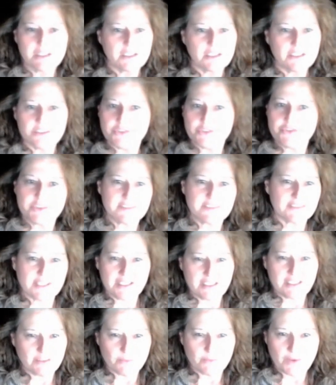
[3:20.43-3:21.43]
You just got
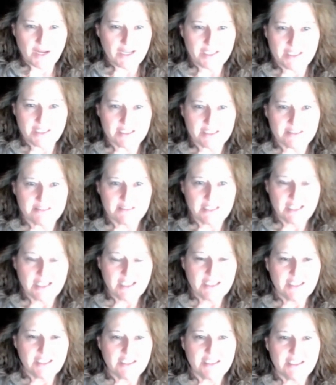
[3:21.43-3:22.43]
to ride it.
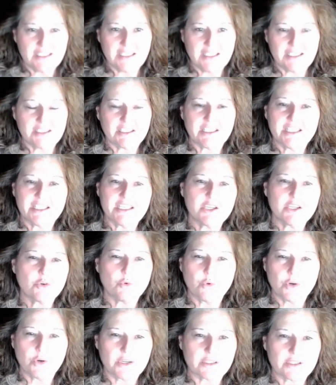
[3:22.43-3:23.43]
And any
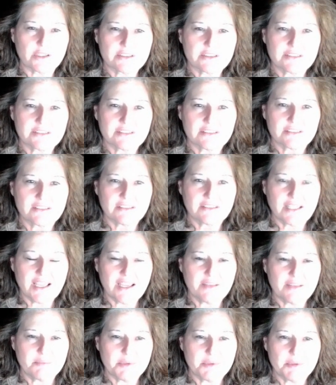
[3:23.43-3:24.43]
quirks
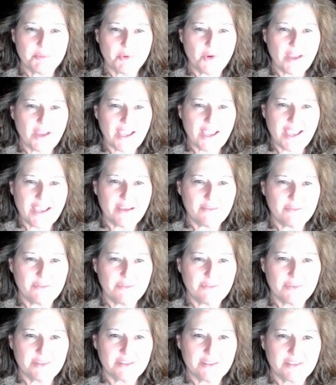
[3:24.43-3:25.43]
that people
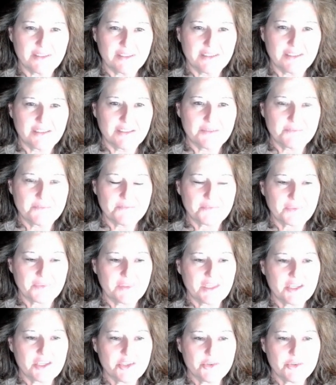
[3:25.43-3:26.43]
have
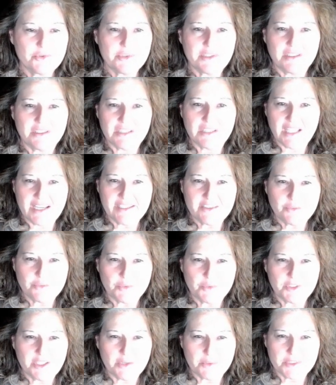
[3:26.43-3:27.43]
that you liked
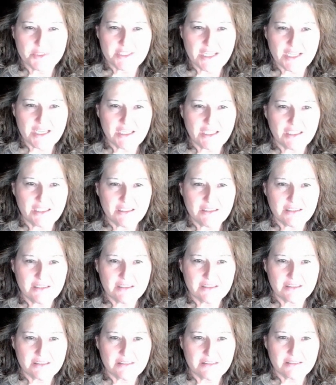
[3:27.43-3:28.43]
when they were dating,
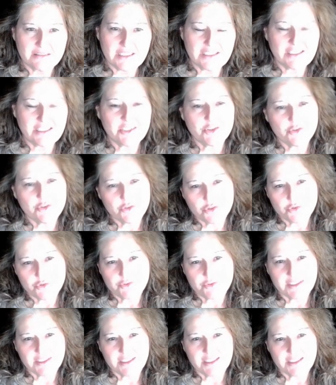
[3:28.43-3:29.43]
and then you
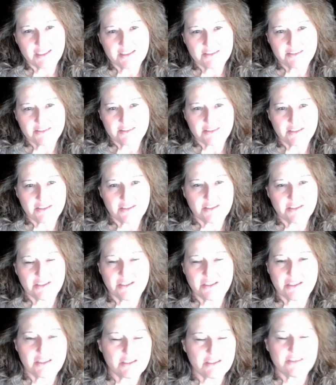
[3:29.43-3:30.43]
use it against,
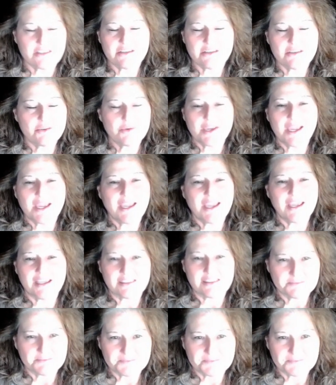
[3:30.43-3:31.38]
you can't.